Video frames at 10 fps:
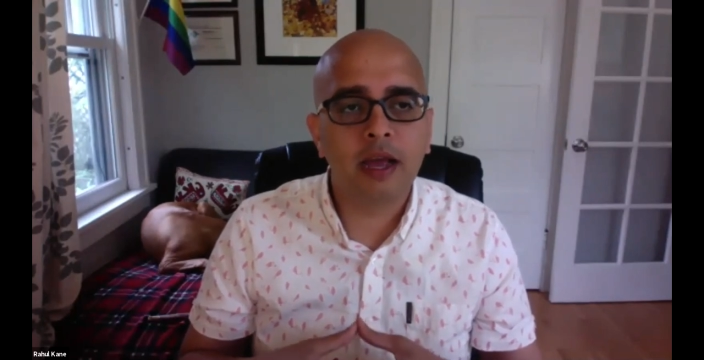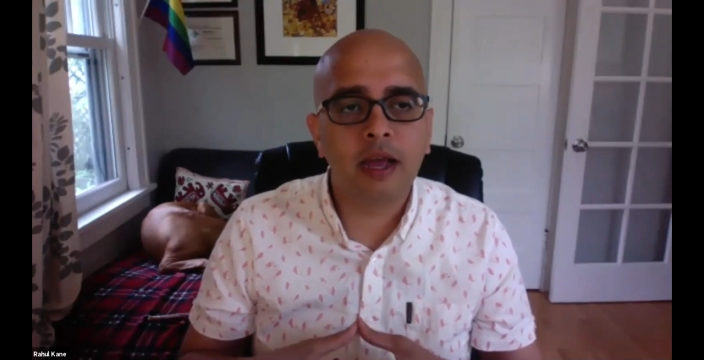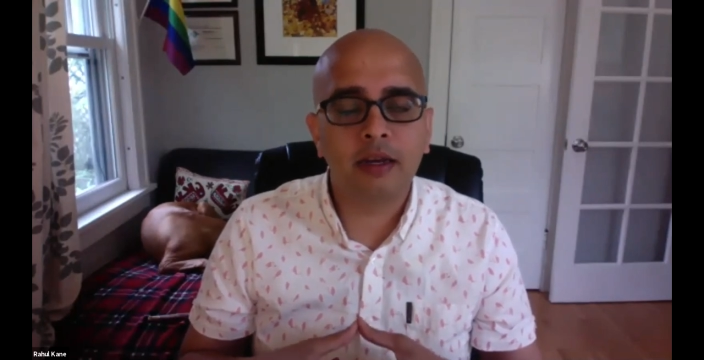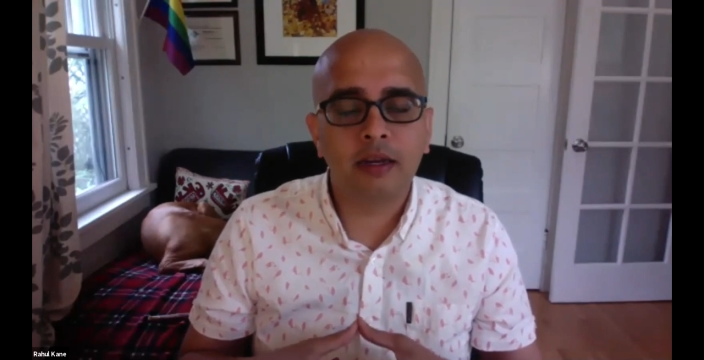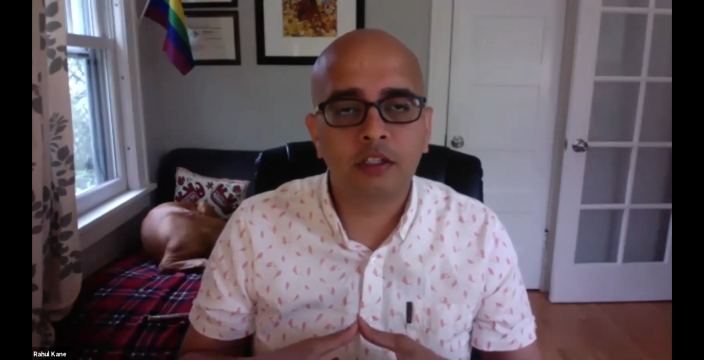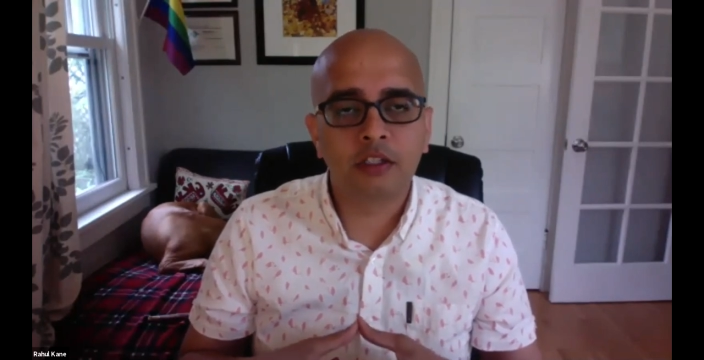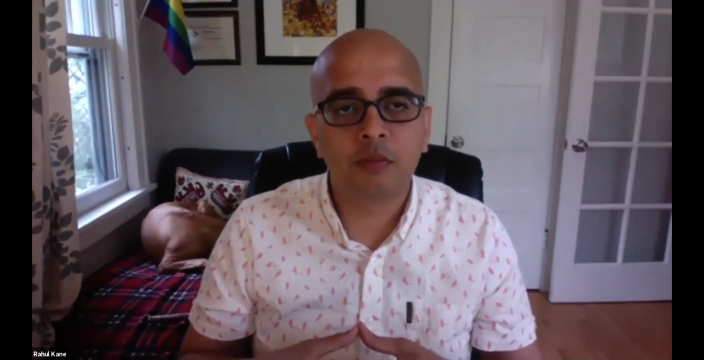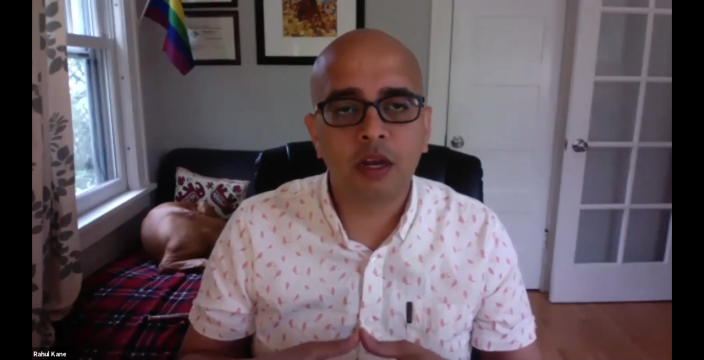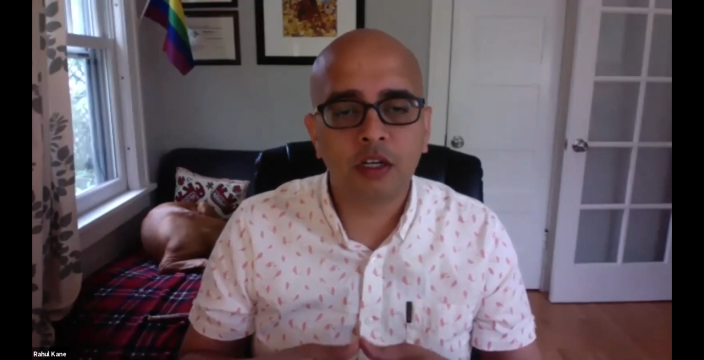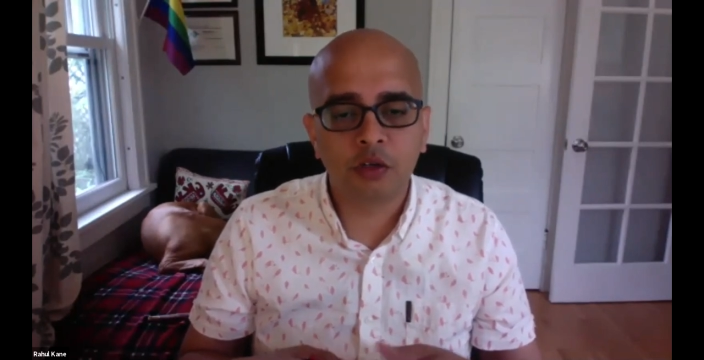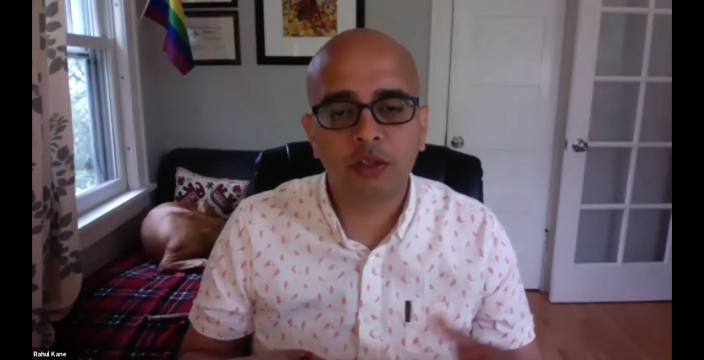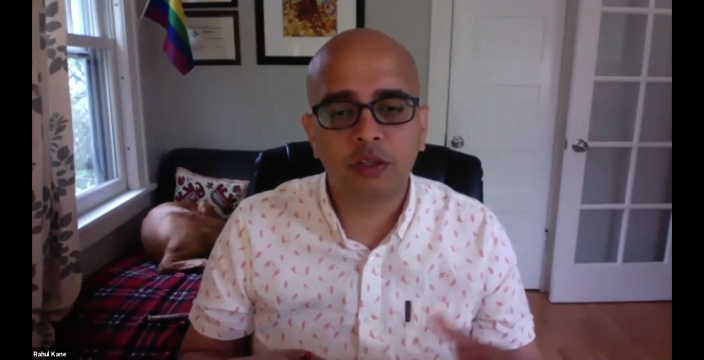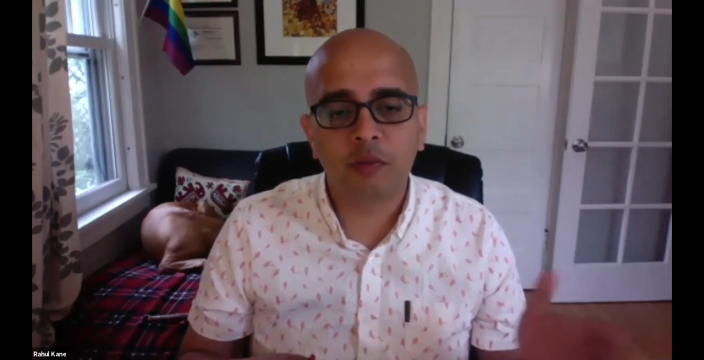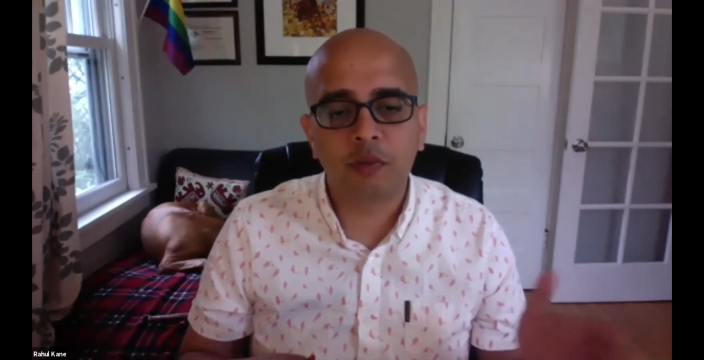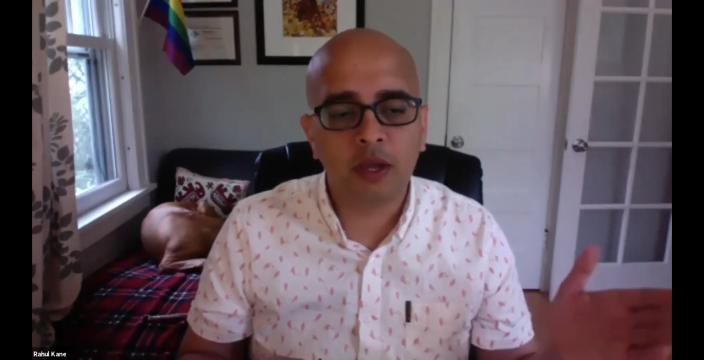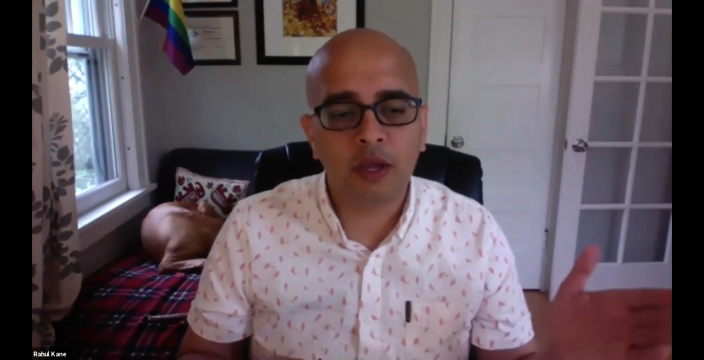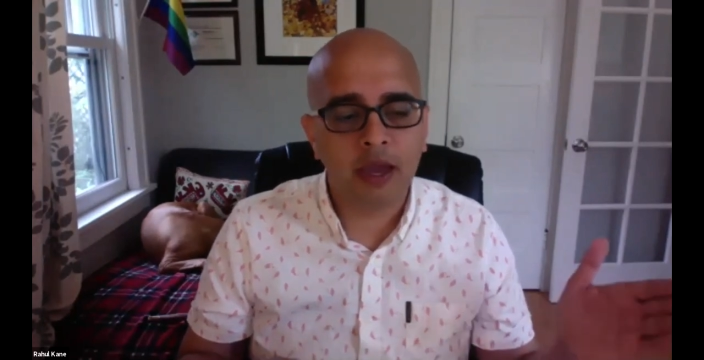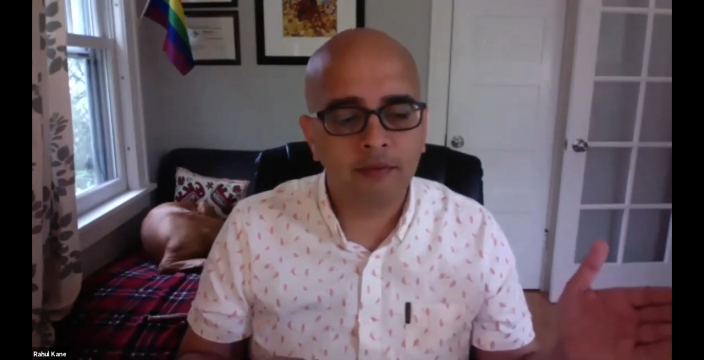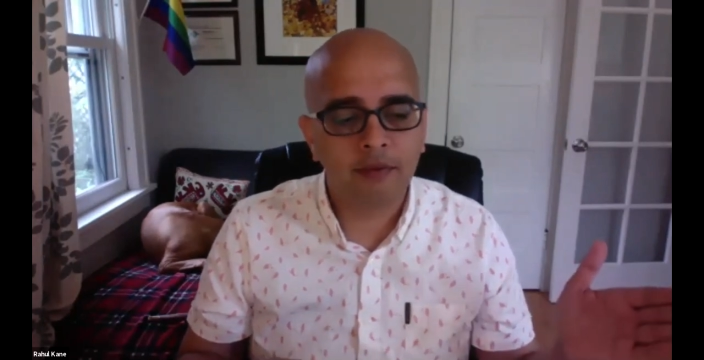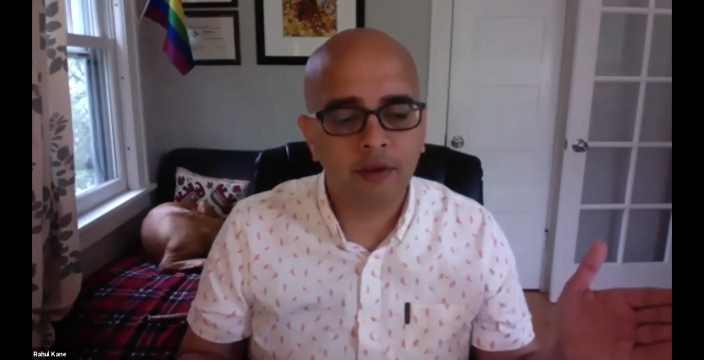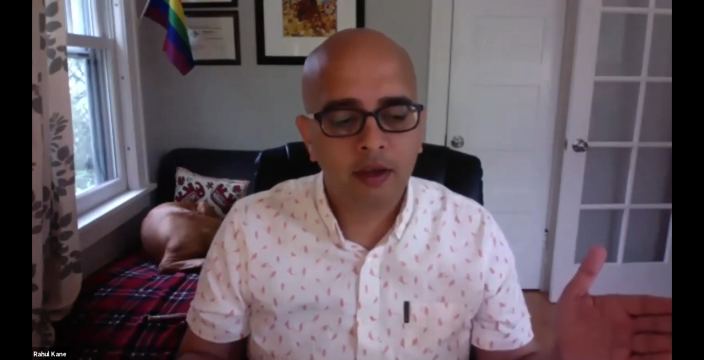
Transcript: that is to make sure that we have